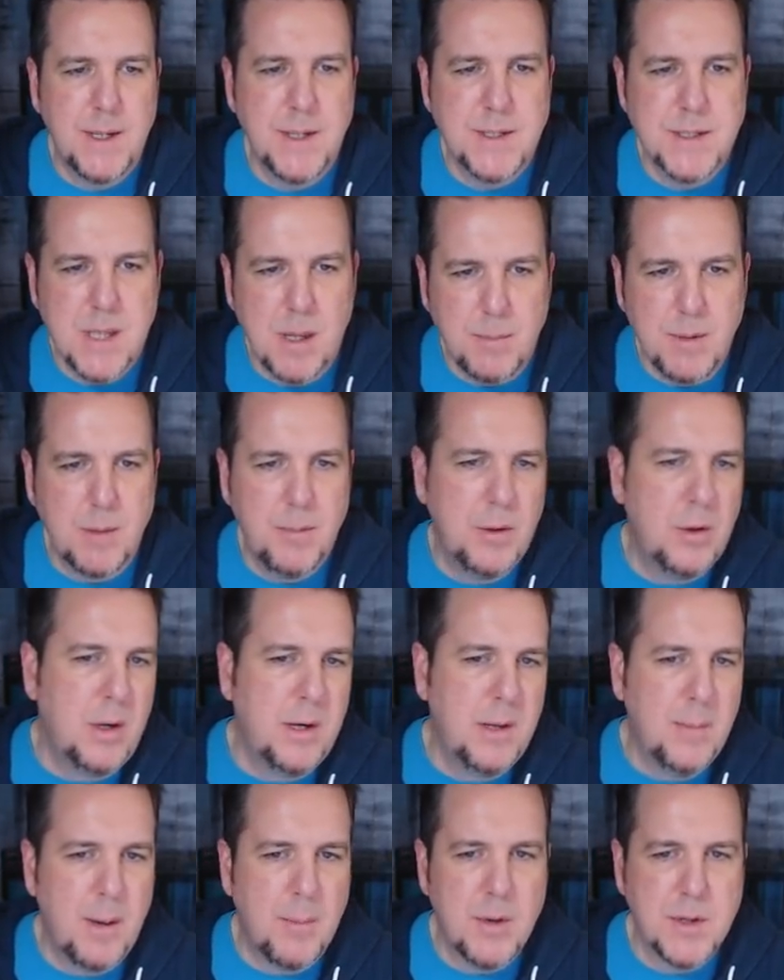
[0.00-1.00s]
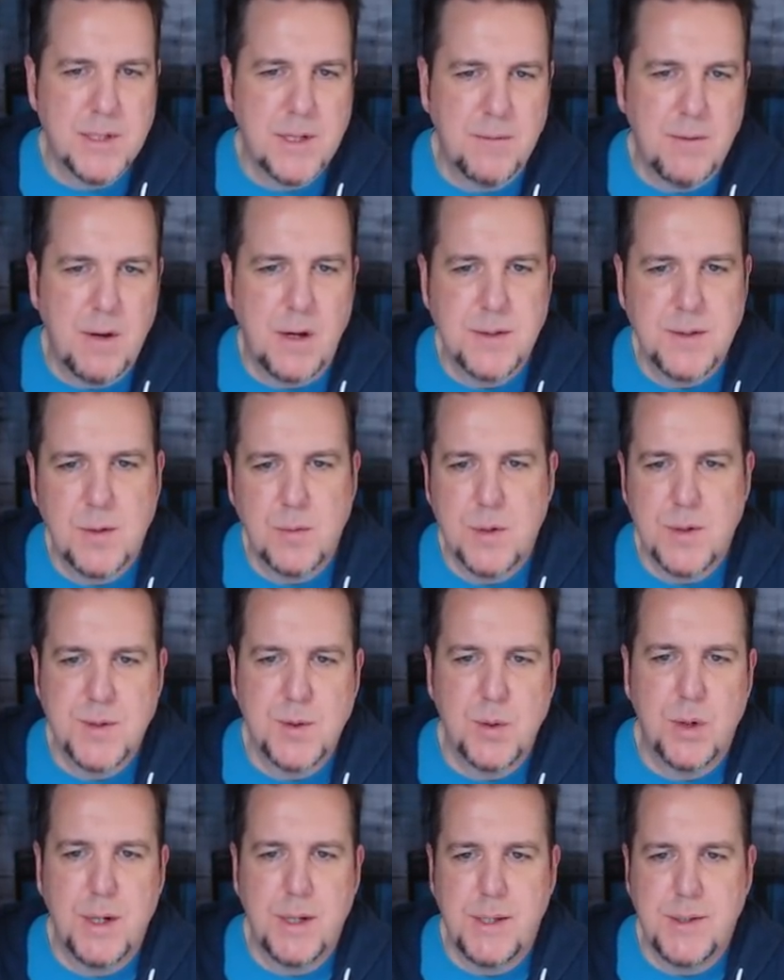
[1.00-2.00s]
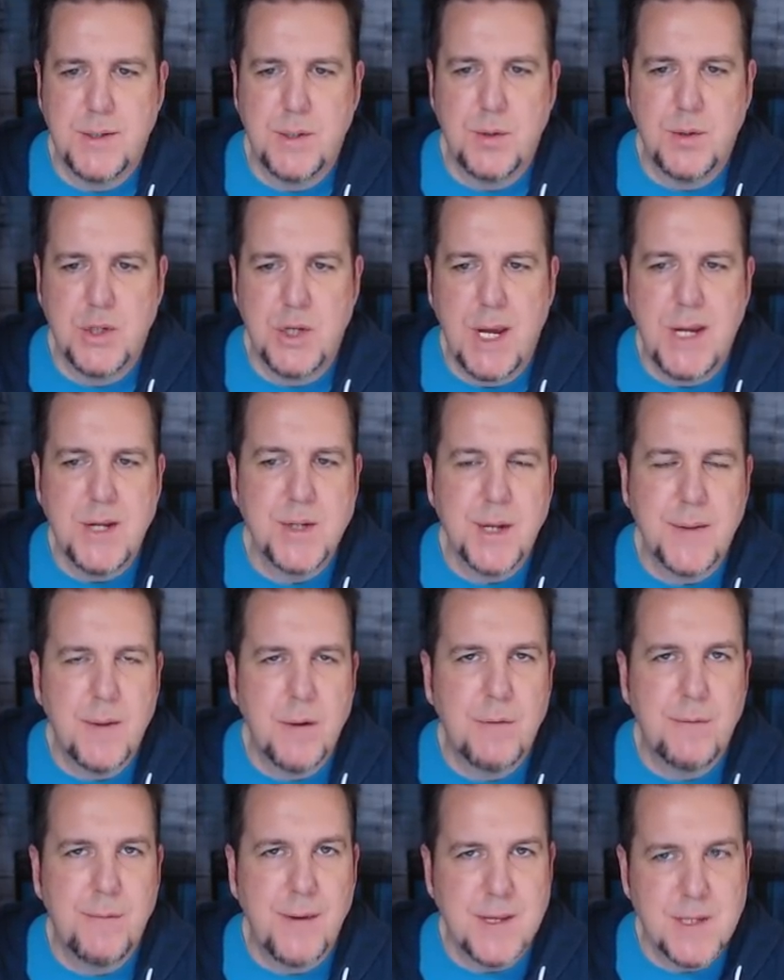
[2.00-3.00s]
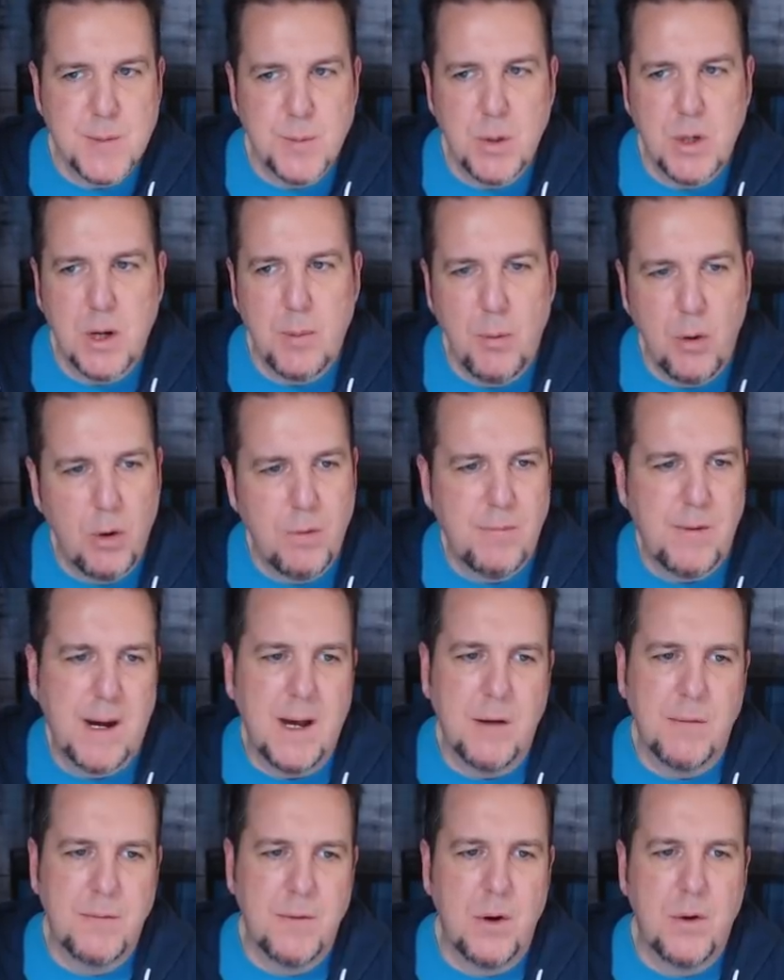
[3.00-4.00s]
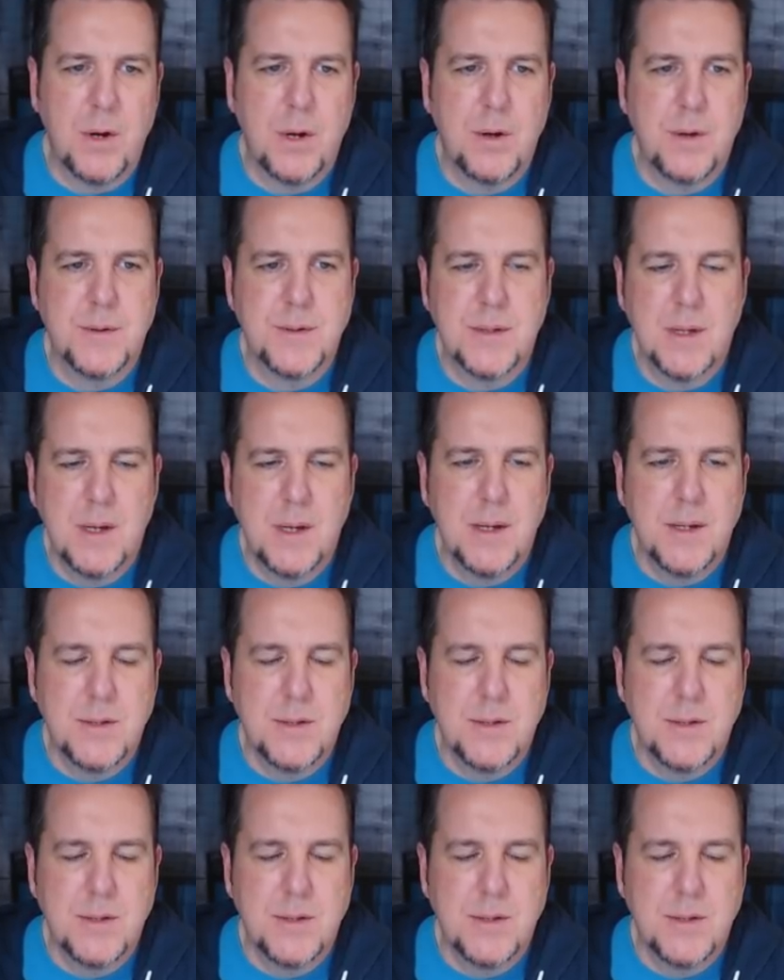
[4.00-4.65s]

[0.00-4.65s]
Some community members have also resorted to changing their Facebook profile photos